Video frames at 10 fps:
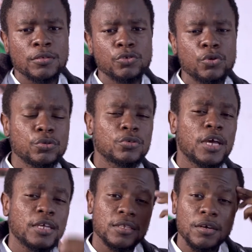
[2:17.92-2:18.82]
you know, you
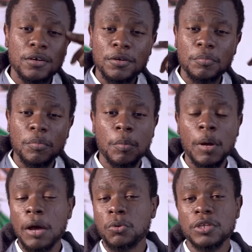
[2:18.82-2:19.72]
guys, um,
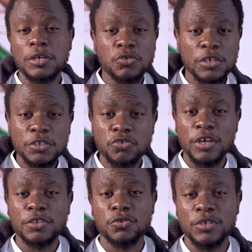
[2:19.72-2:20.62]
I was actually
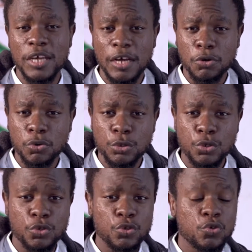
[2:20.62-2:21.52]
trying to get
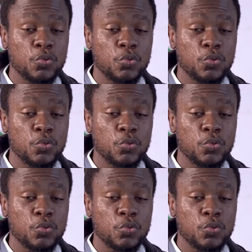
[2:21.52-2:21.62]
across to you.